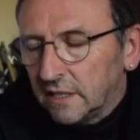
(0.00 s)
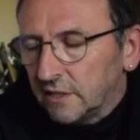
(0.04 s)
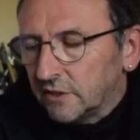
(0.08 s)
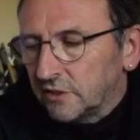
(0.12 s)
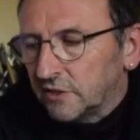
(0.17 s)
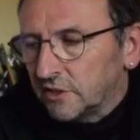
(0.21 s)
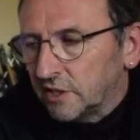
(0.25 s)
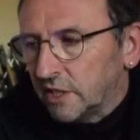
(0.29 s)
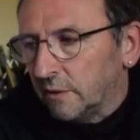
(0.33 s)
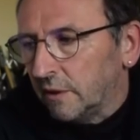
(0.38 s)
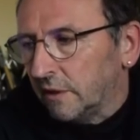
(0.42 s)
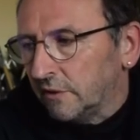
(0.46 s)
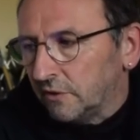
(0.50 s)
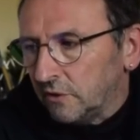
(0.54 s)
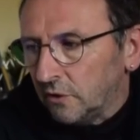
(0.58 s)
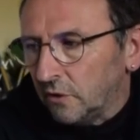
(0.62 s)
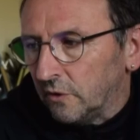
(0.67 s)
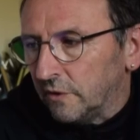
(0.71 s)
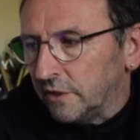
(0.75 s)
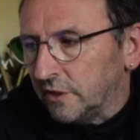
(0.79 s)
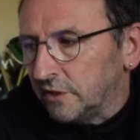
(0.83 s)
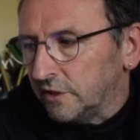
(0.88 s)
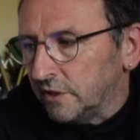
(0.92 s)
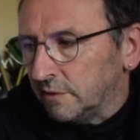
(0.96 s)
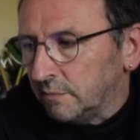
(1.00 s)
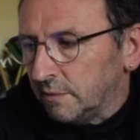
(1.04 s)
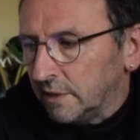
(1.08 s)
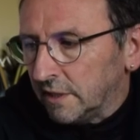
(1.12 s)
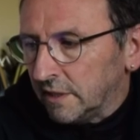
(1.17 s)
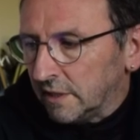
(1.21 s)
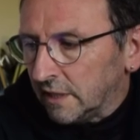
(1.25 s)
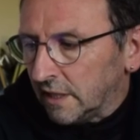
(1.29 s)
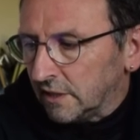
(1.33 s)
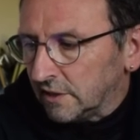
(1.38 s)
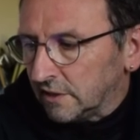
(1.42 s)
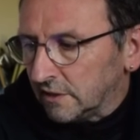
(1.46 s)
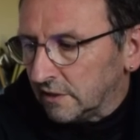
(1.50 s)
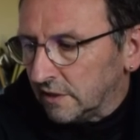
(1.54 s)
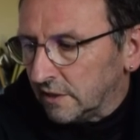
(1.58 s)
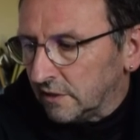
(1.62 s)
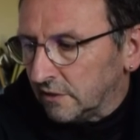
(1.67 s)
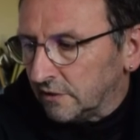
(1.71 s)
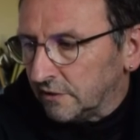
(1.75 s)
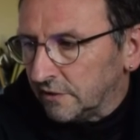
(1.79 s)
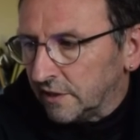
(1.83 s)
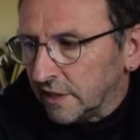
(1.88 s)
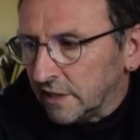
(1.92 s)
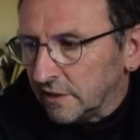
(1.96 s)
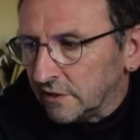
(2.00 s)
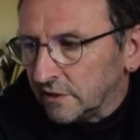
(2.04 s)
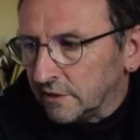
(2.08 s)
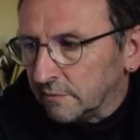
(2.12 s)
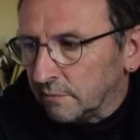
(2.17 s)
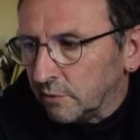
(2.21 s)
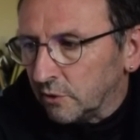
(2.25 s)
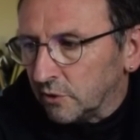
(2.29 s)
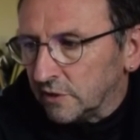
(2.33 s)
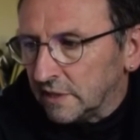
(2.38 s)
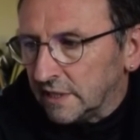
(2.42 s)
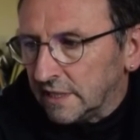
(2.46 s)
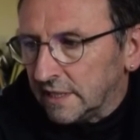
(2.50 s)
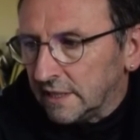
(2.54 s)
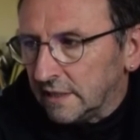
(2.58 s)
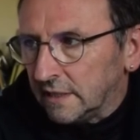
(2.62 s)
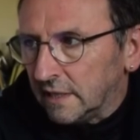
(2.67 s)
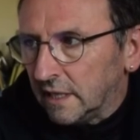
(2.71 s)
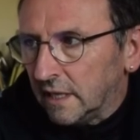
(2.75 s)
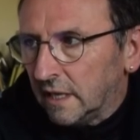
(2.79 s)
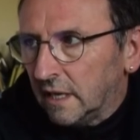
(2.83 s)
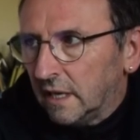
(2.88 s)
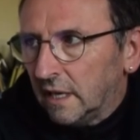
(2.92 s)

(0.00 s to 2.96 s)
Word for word: so I thought this would be a nice little thing to put in